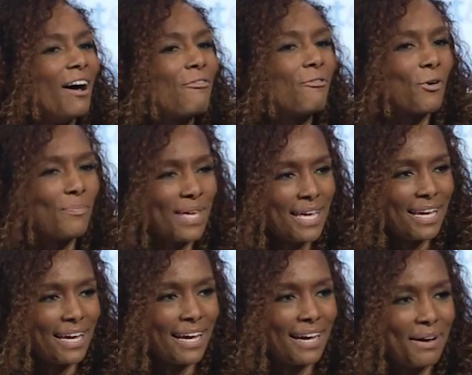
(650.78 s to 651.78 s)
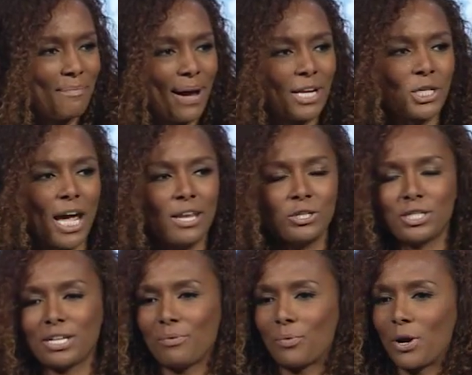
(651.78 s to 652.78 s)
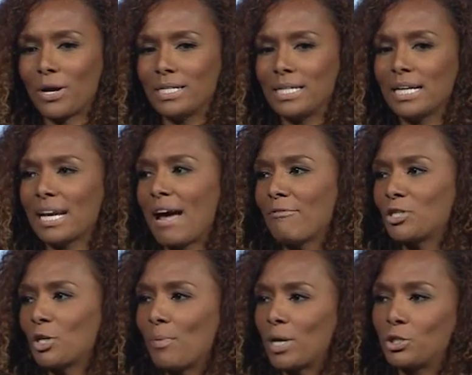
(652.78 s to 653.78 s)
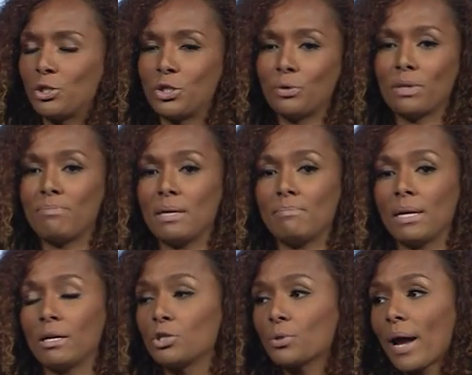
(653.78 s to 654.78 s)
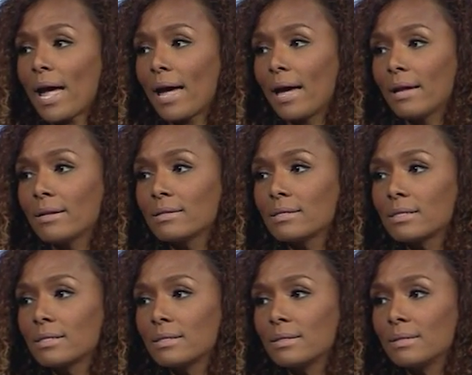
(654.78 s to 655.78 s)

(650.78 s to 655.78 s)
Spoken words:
for me, my challenges at work didn't have so much to do with me being trans,